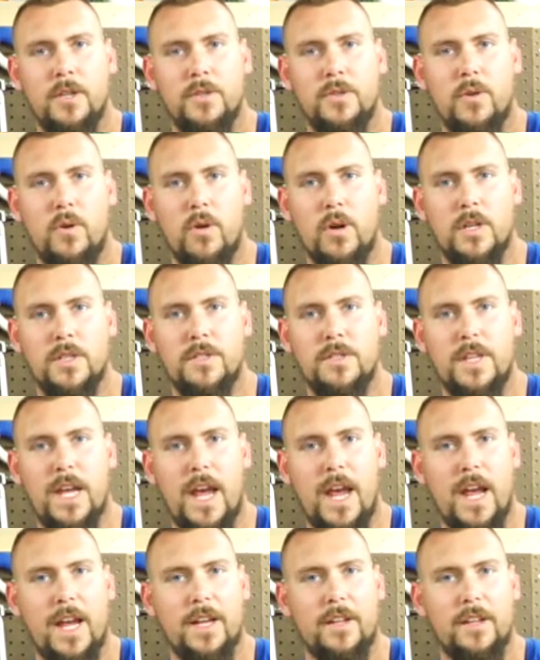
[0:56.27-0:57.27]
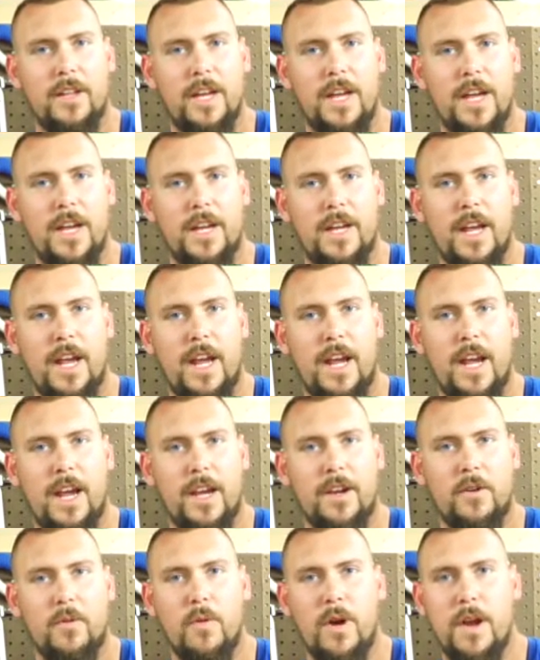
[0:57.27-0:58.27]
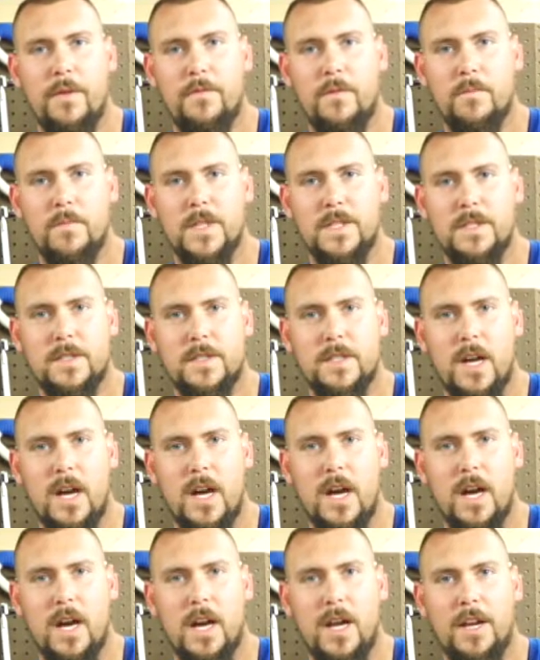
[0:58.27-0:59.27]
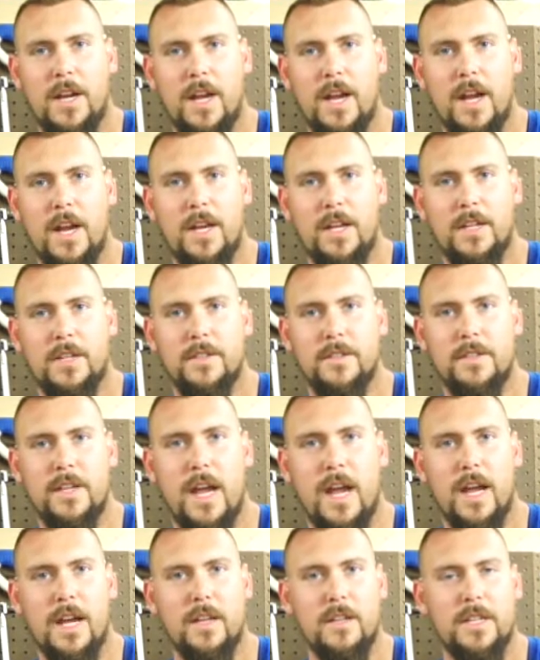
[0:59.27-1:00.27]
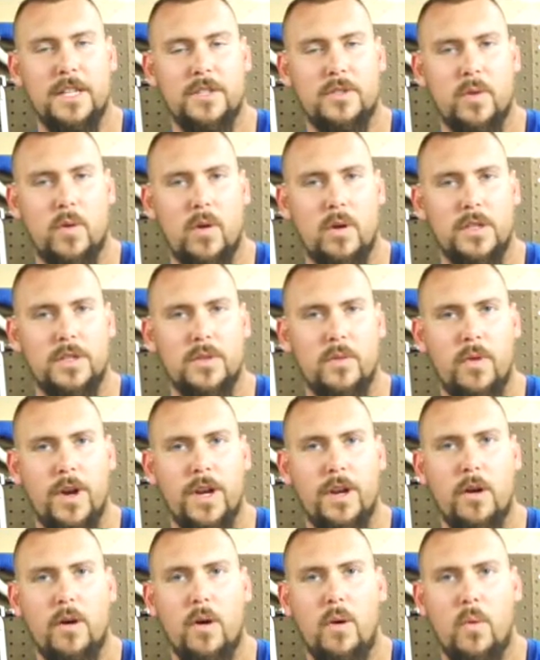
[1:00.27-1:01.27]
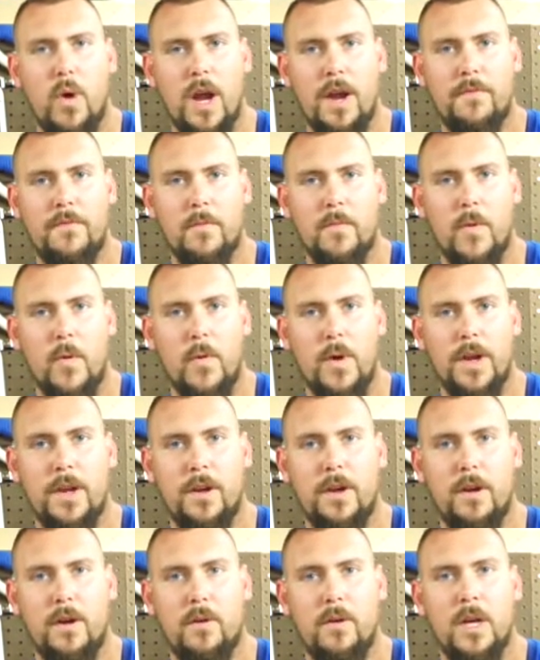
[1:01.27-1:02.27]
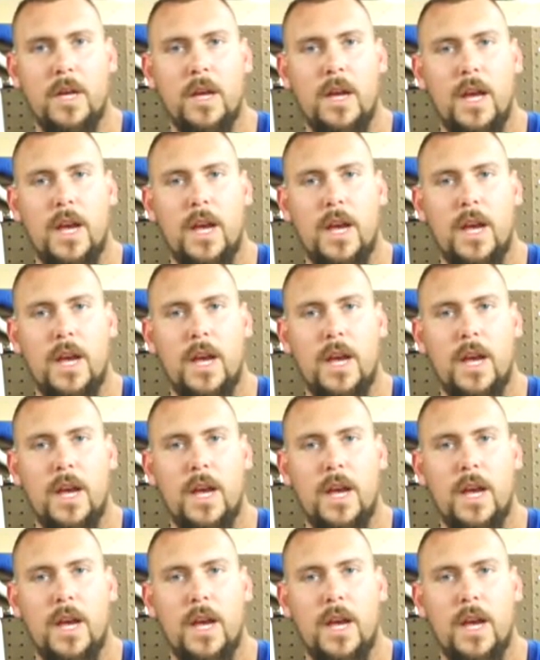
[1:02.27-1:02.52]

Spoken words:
towards angling and away from the sun, and angling towards a window, away from a window,